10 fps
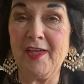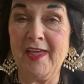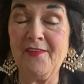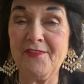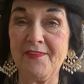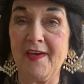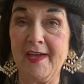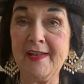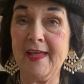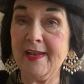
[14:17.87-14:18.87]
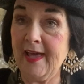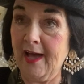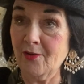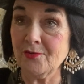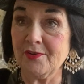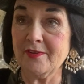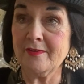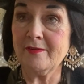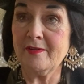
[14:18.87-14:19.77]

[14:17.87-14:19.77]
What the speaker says: inside and out,